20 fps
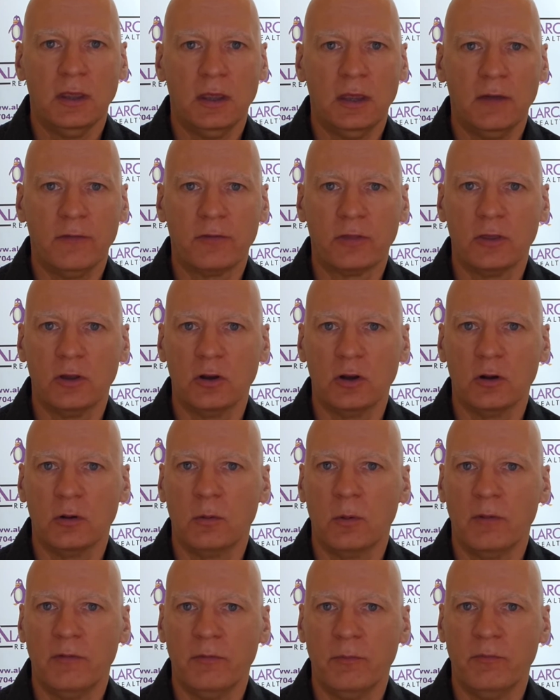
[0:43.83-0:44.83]
if their
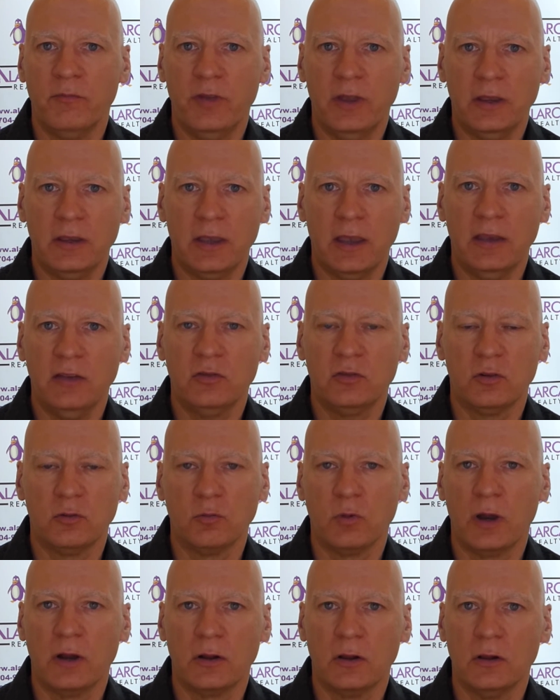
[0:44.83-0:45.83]
vacation
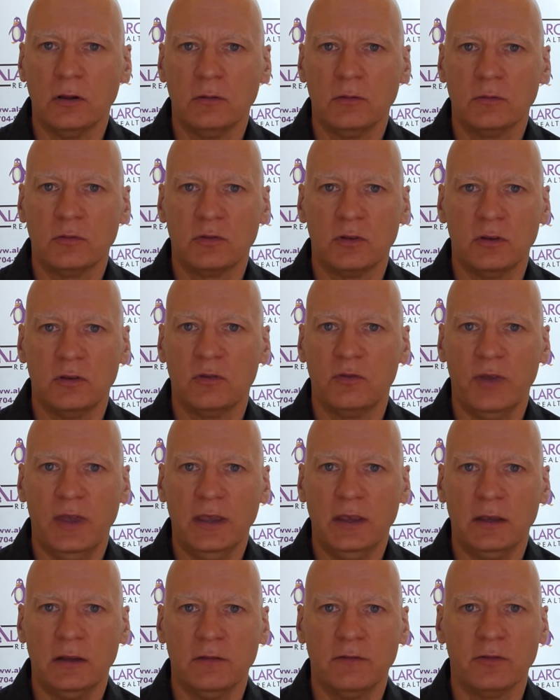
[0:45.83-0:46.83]
rental sits
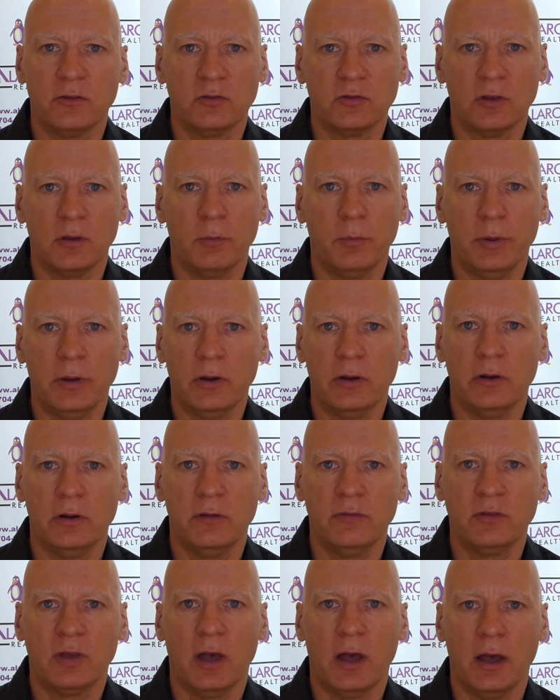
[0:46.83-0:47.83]
vacant for some period
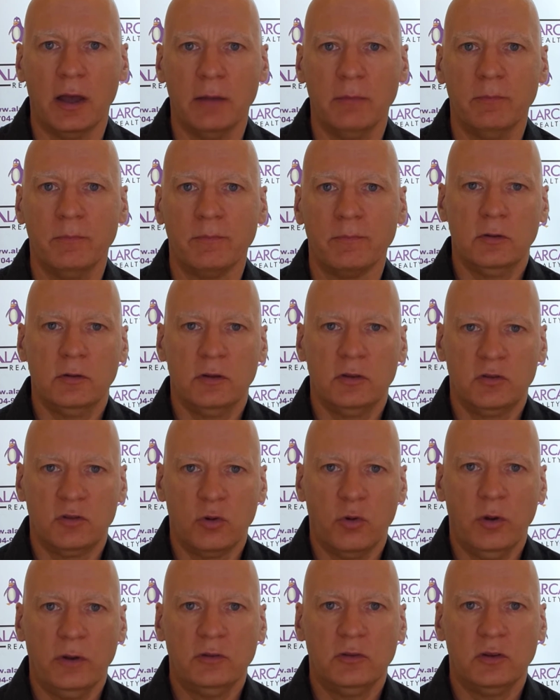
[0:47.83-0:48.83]
of time. It's
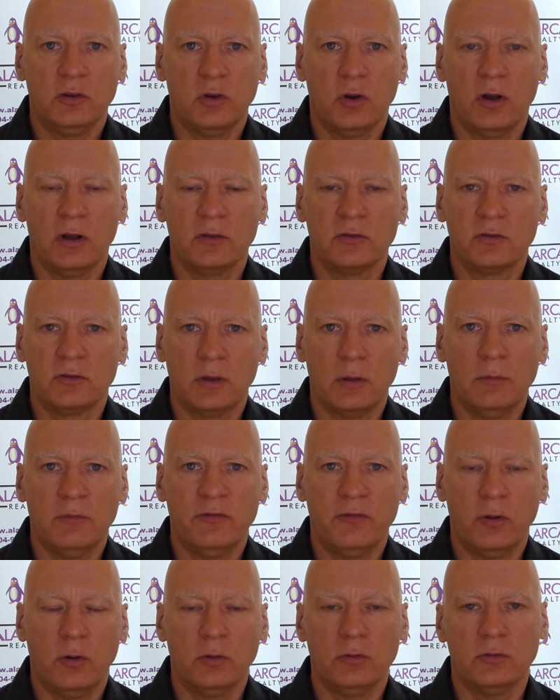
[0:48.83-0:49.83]
going to cause some
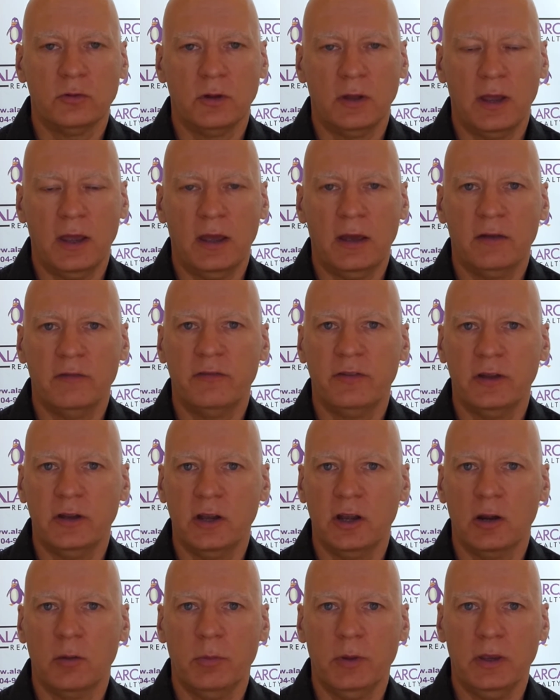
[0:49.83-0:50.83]
folks that have an
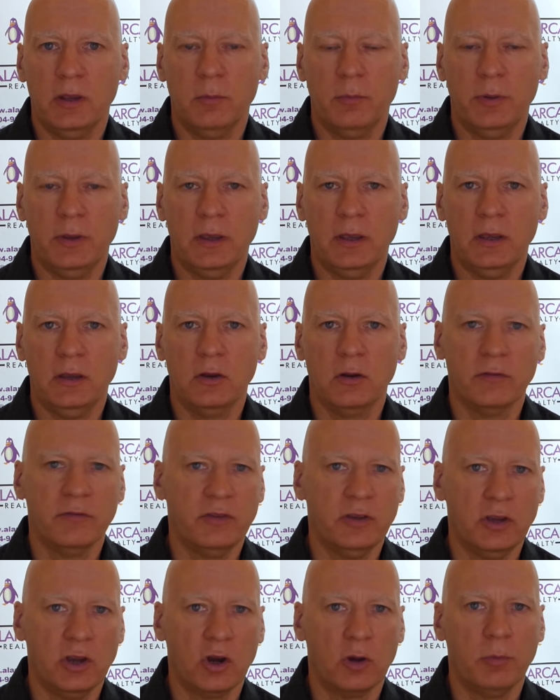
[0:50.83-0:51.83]
Airbnb or
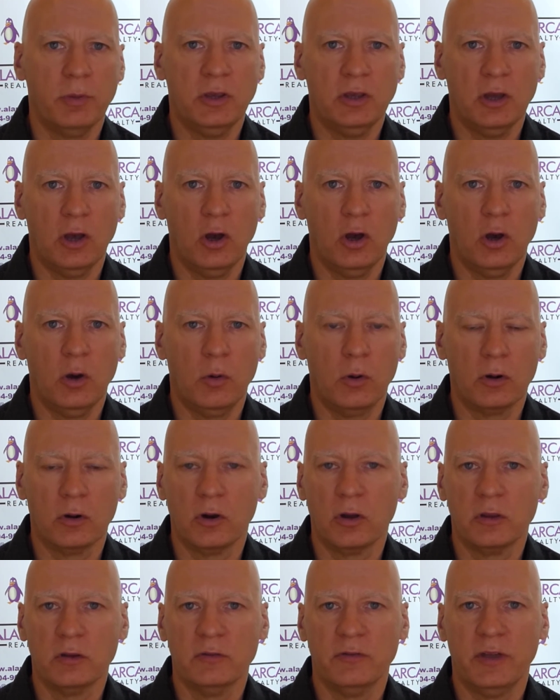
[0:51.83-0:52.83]
VRBO
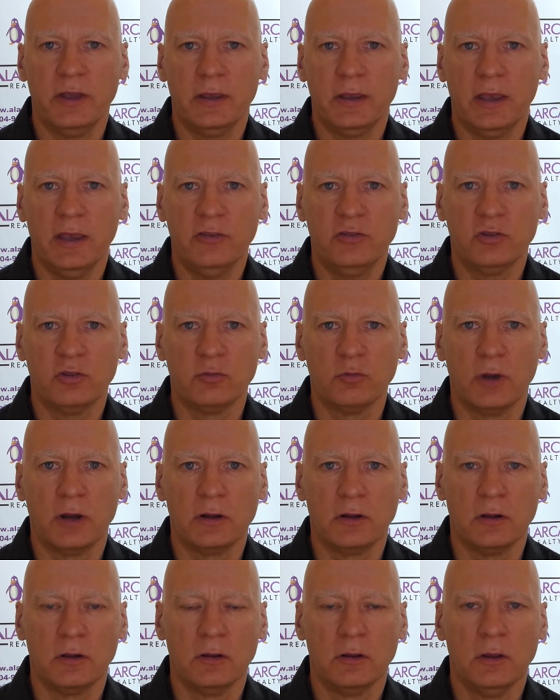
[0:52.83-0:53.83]
or other vacation
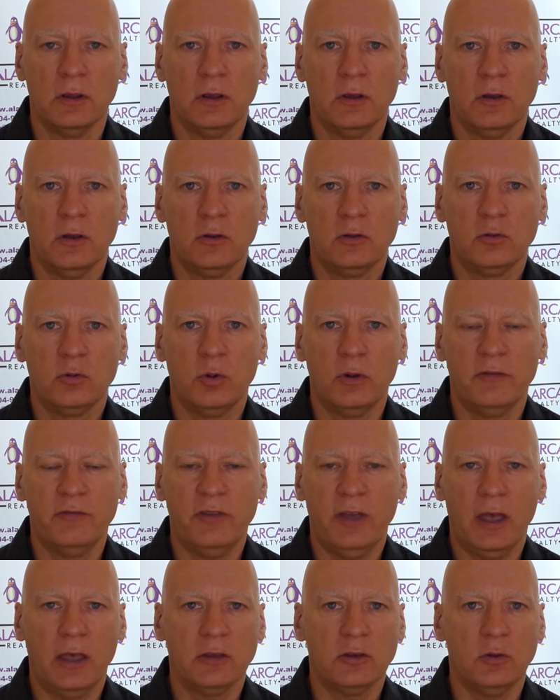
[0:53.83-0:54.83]
rental to
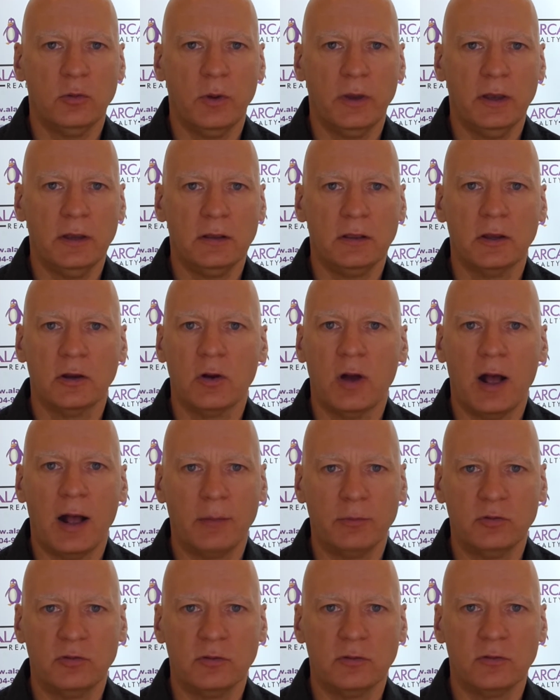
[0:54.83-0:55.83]
evaluate their
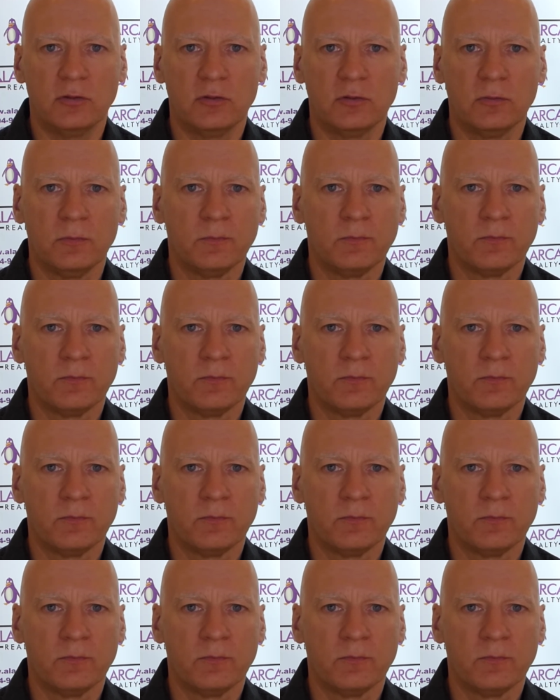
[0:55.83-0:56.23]
options.